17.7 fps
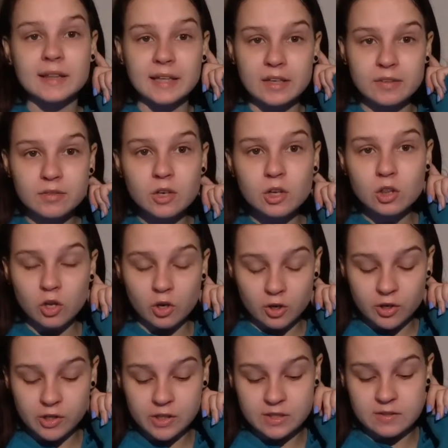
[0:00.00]
Leave It
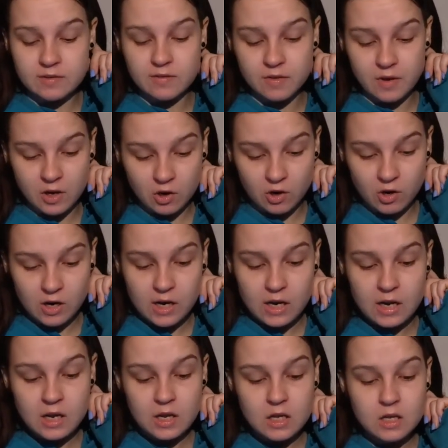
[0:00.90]
Alone is
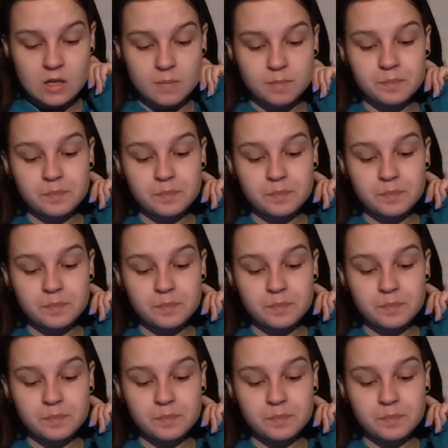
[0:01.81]
very